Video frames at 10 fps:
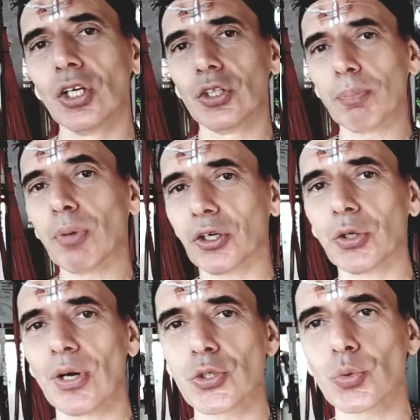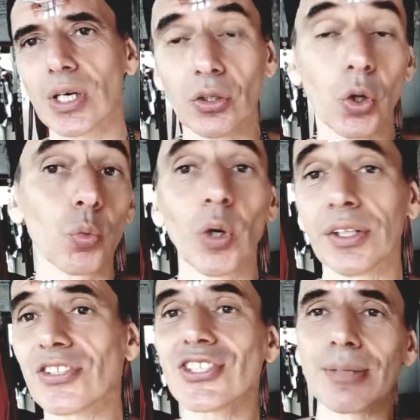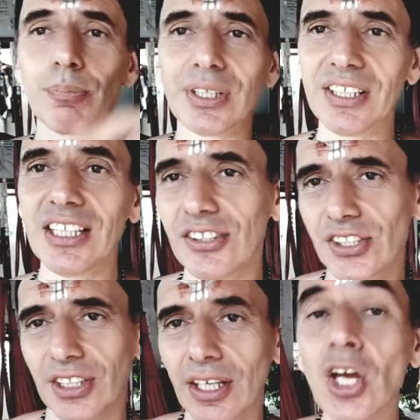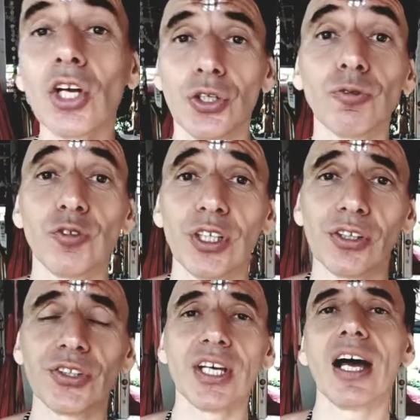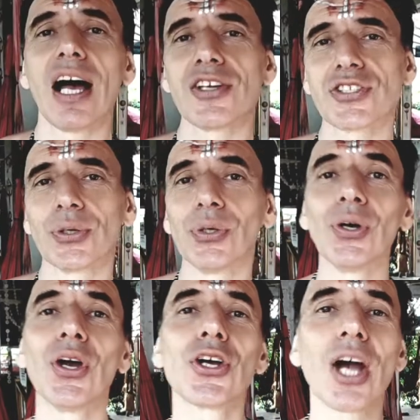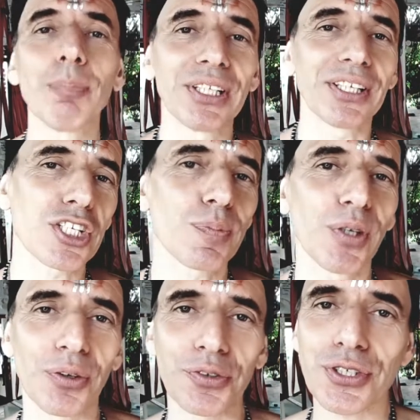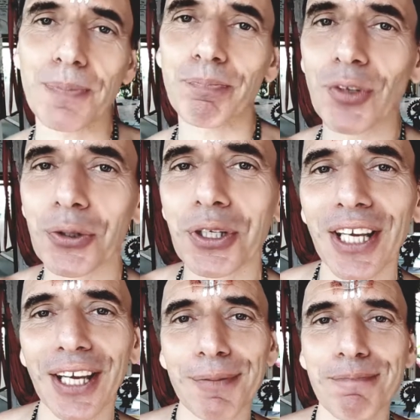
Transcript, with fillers: your partner as well, or when it's simply hitting your field as a coupling experience. Okay?